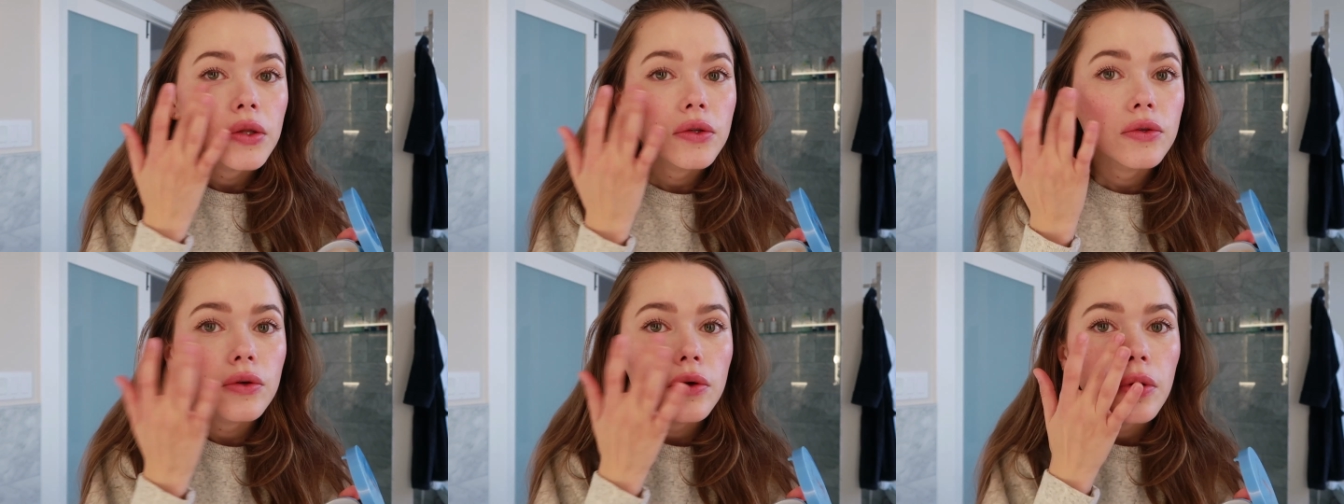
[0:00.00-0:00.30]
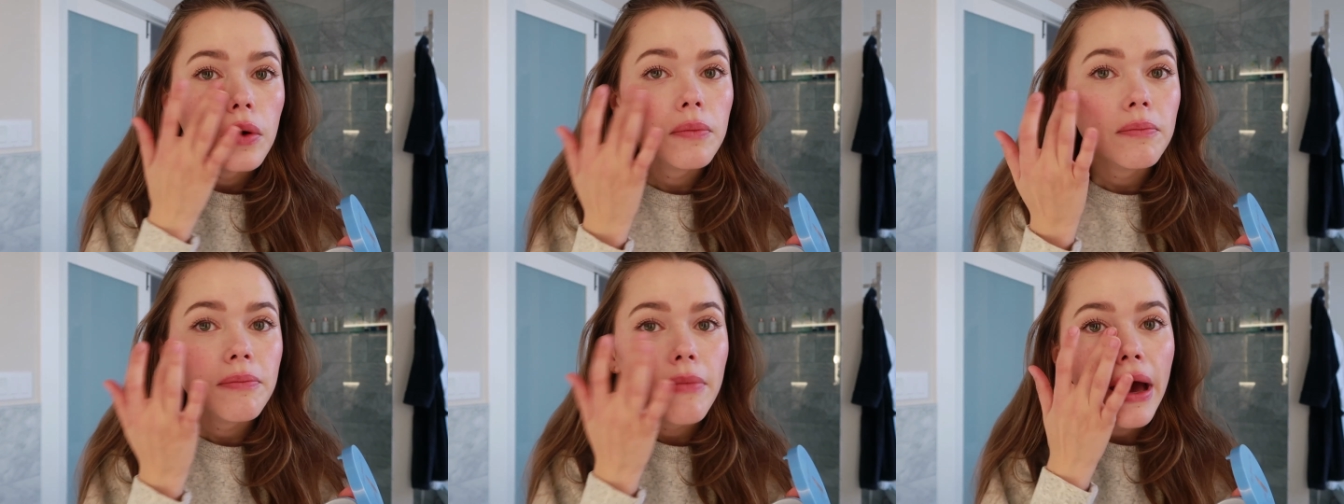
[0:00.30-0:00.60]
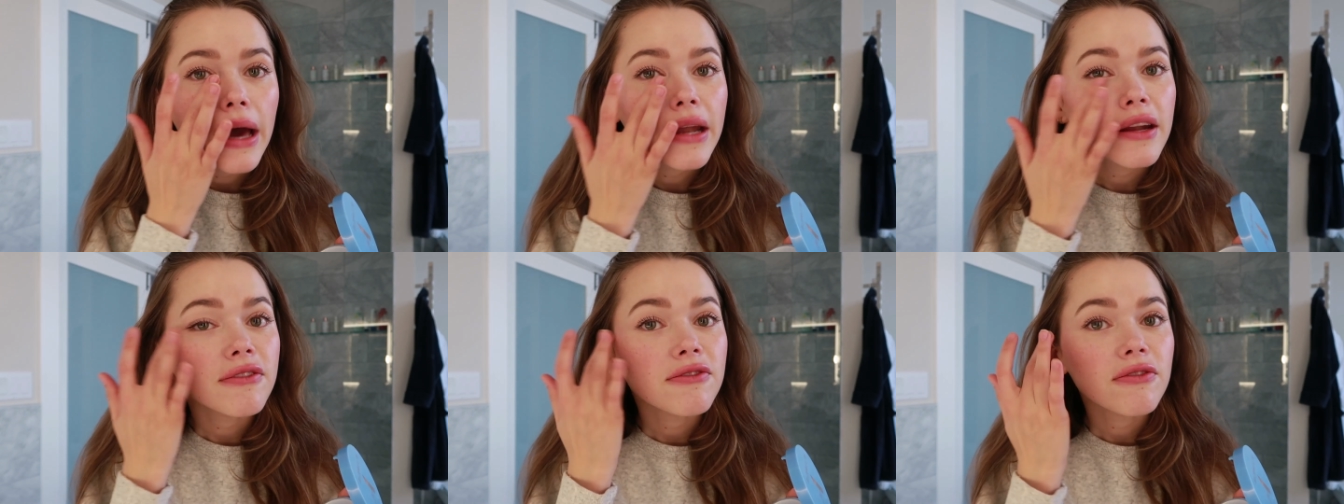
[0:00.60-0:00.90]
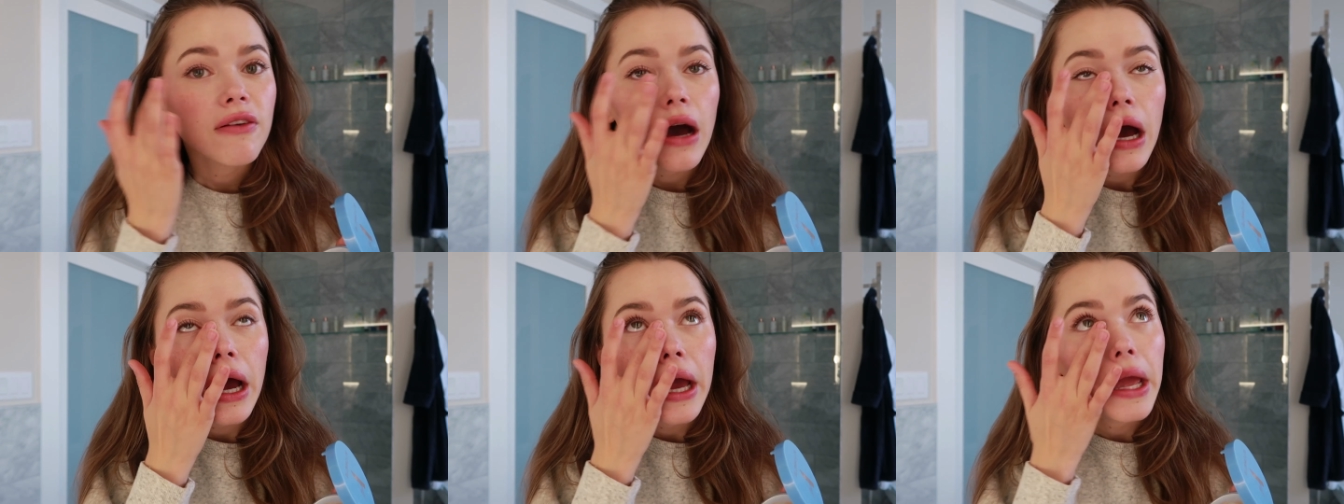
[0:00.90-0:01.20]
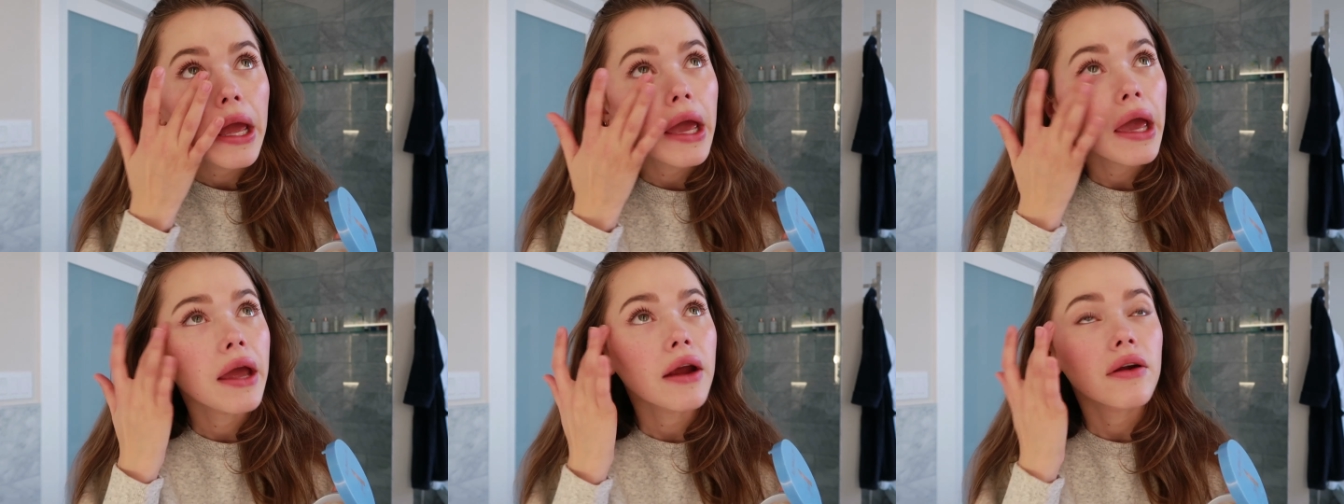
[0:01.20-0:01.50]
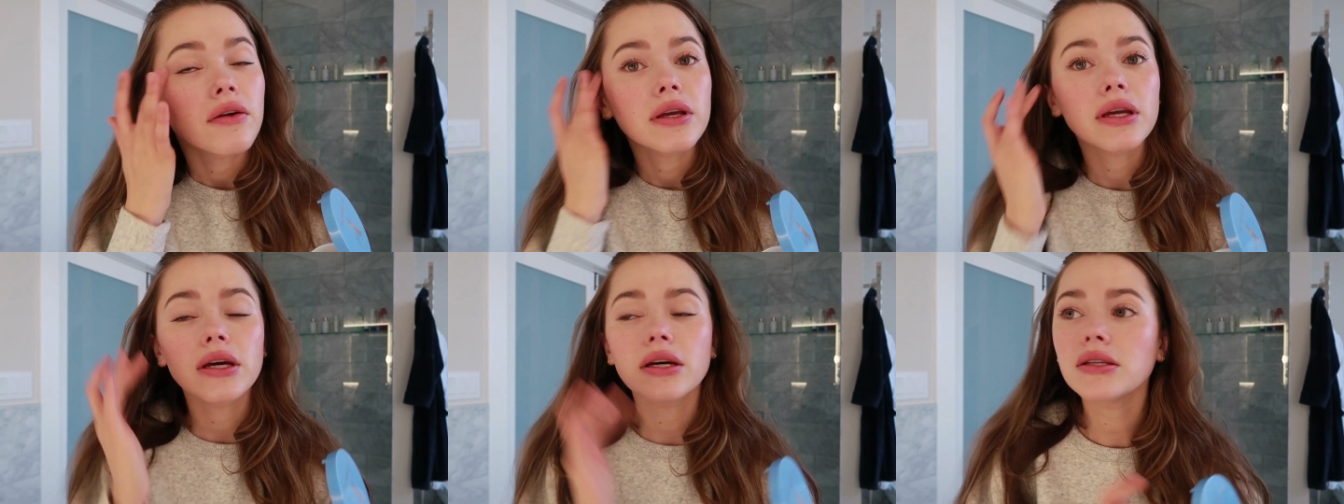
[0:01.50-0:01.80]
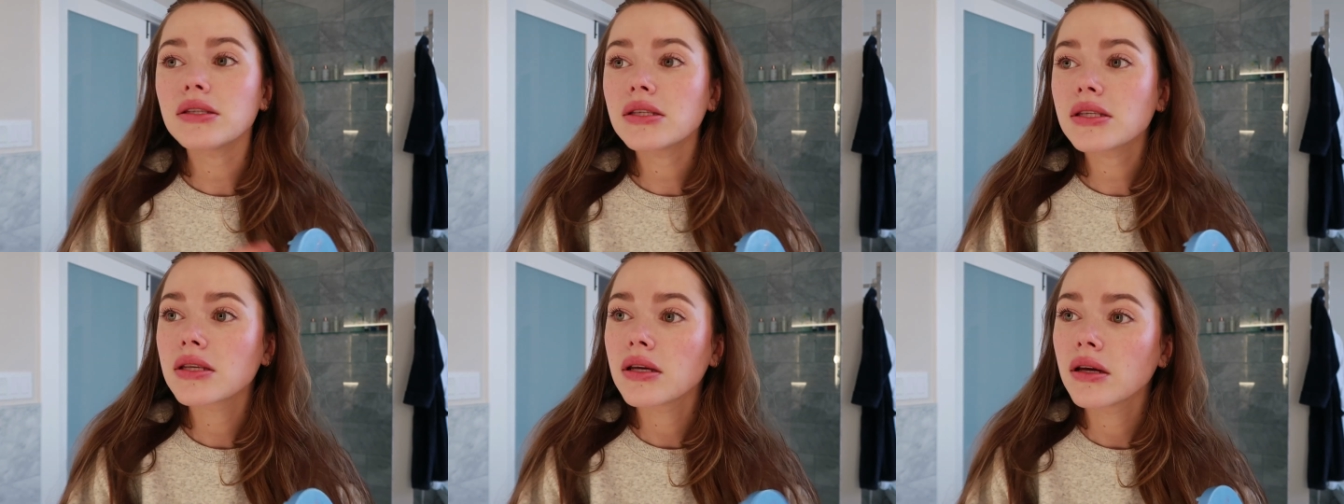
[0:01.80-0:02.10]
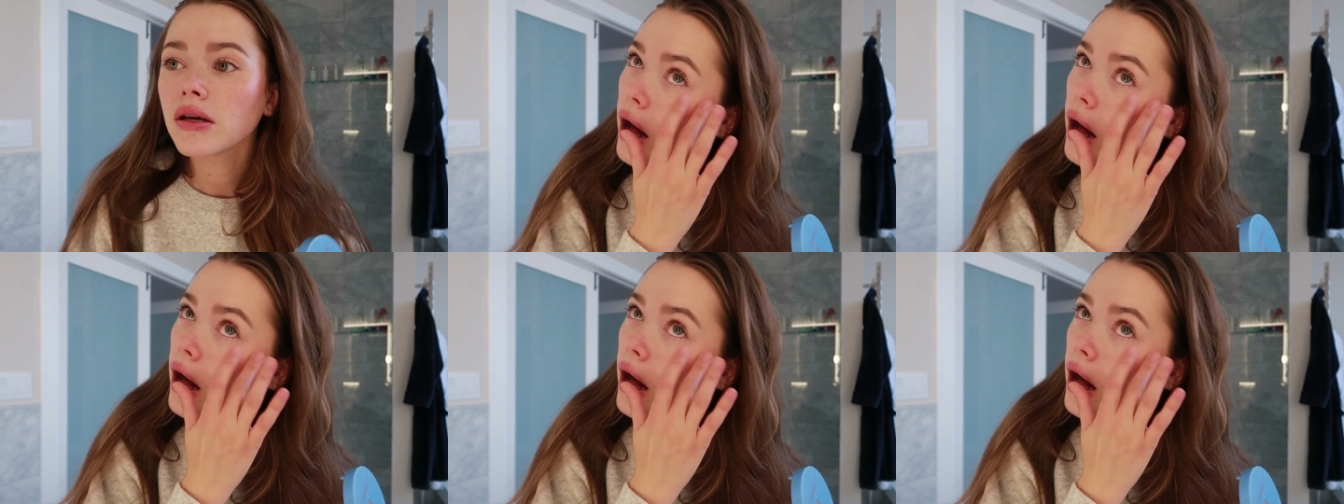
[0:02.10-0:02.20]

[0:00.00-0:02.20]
to mattify areas.